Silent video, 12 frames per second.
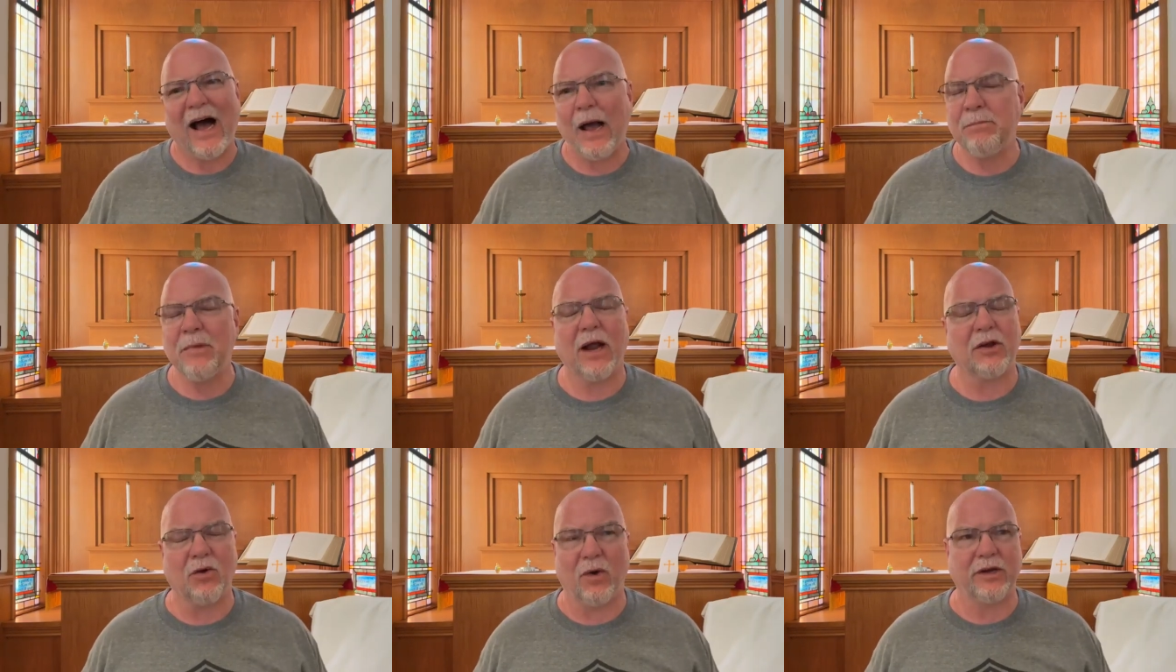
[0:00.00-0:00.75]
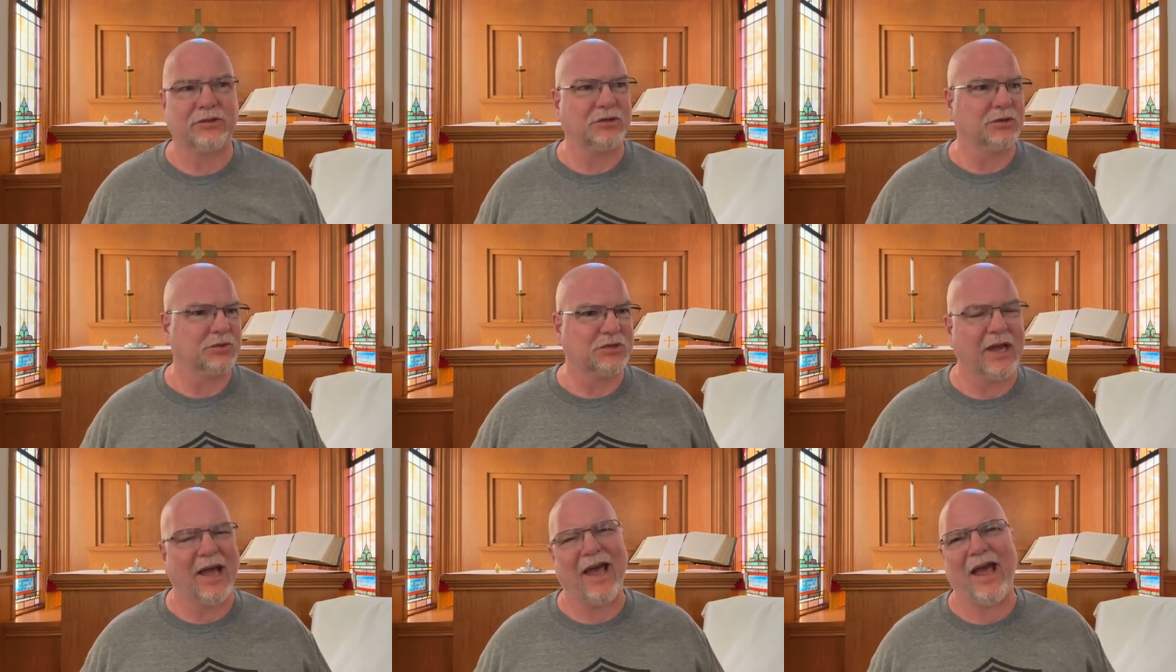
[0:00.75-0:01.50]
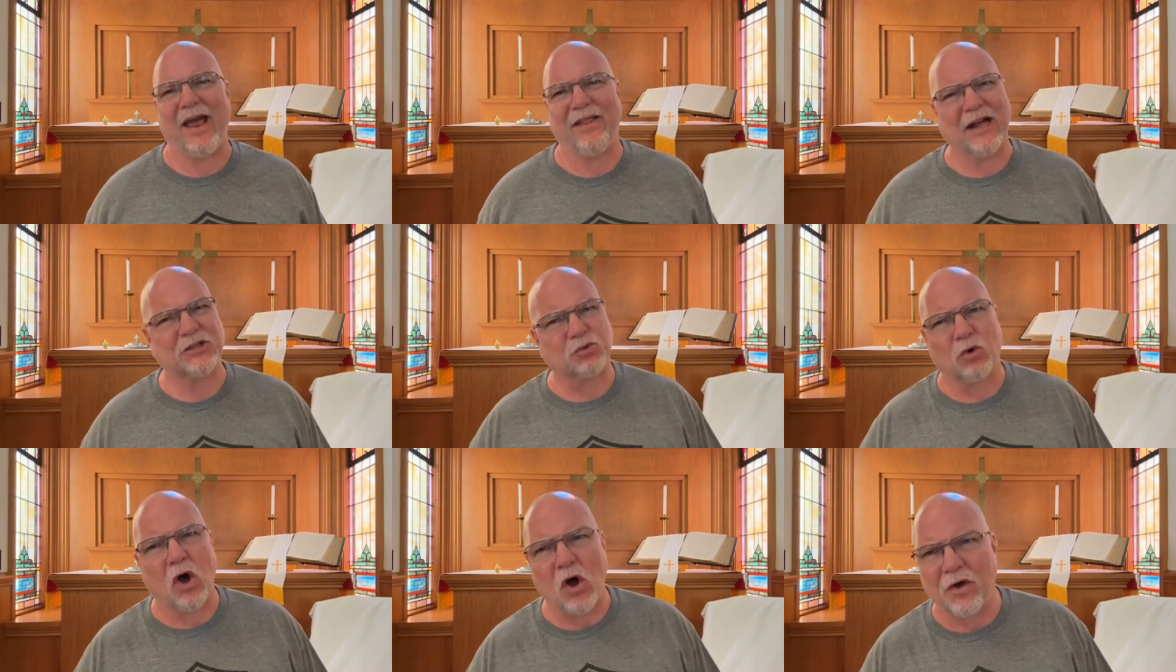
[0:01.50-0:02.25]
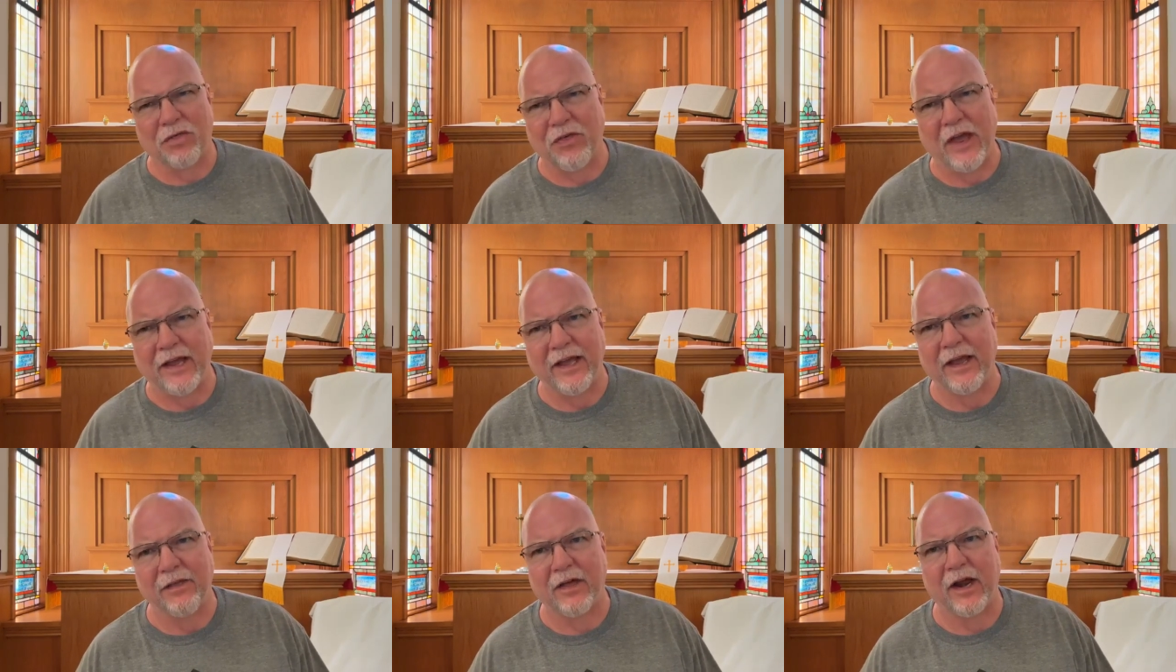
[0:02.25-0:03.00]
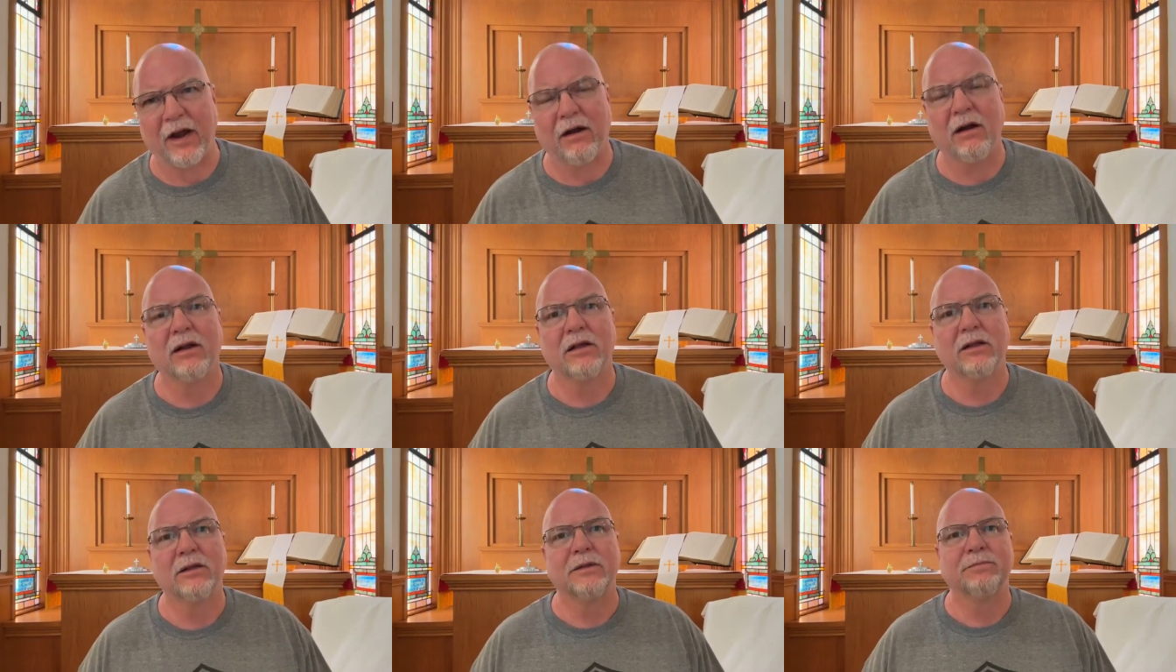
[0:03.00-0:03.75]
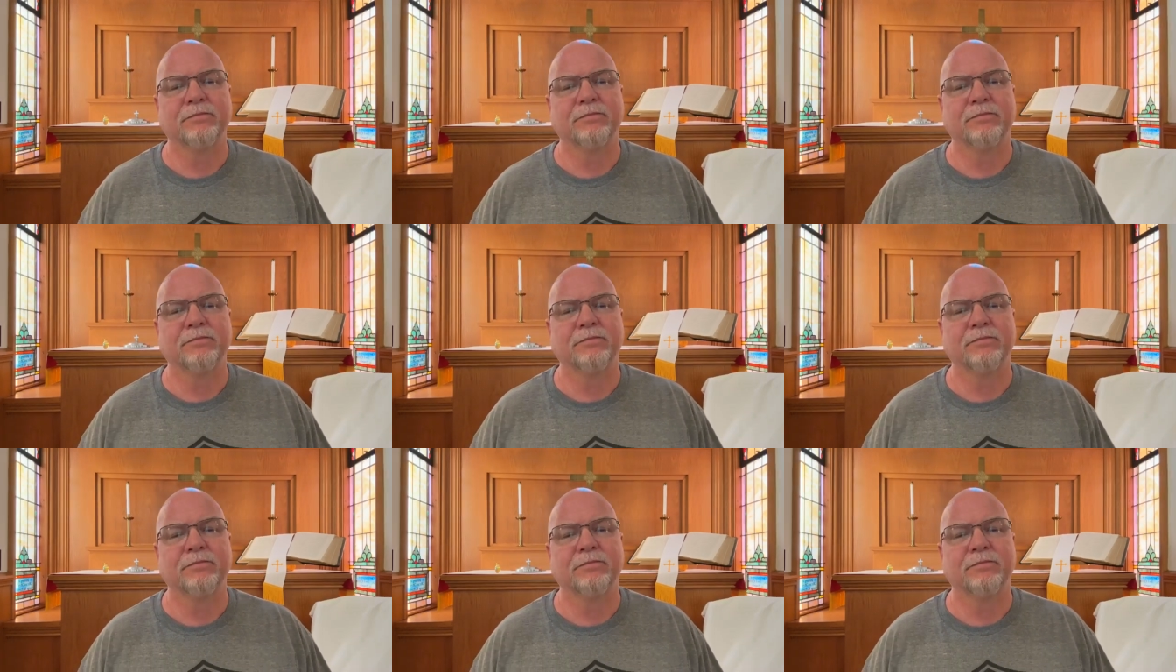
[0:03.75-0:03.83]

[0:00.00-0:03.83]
I'm not going to say, hey, that's wrong thinking there